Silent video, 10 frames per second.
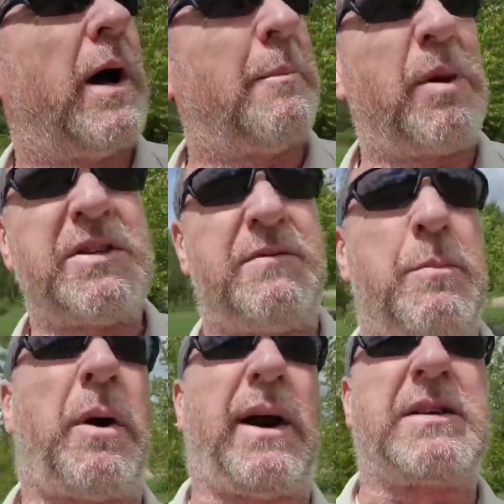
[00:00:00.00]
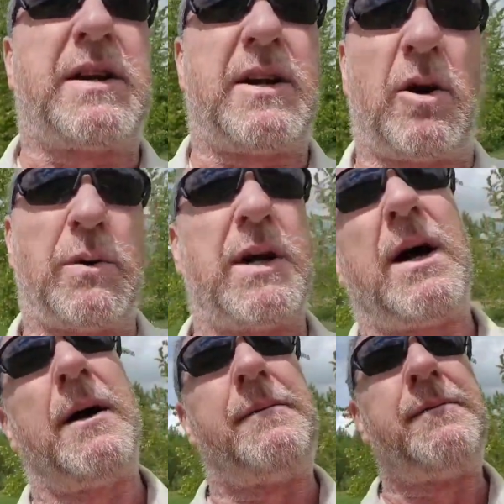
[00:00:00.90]
plus if you park outside, you don't need
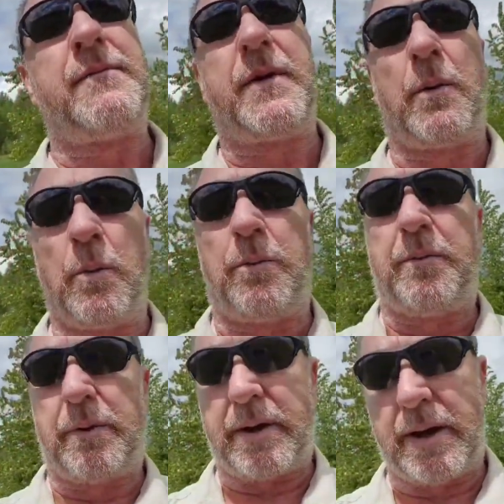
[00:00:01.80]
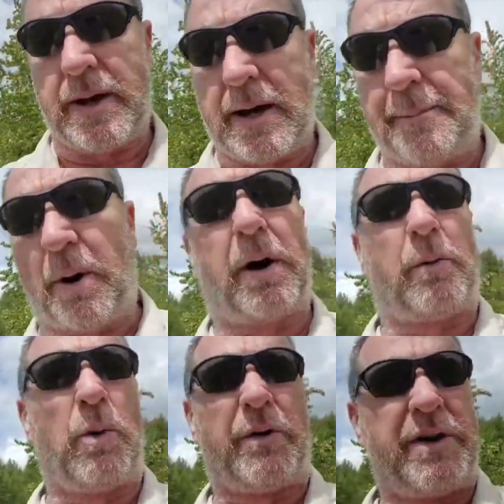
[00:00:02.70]
the park
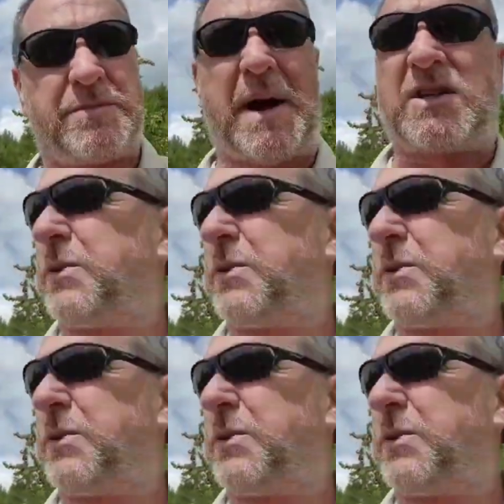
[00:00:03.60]
wilderness pass or